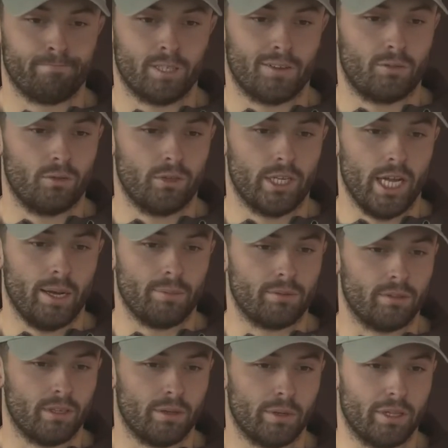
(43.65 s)
have to
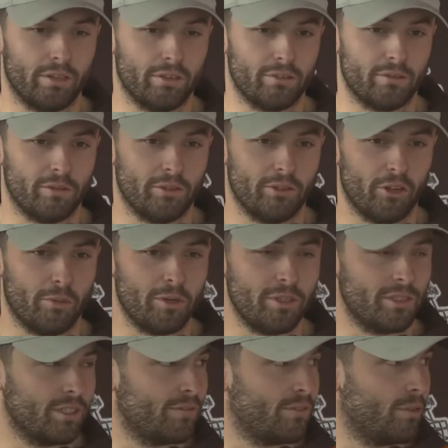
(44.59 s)
adapt. I mean,
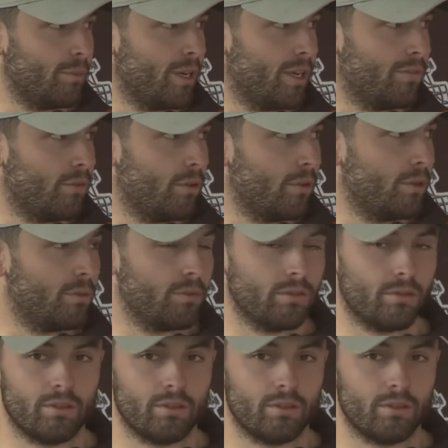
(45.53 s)
nobody's going to feel bad for you.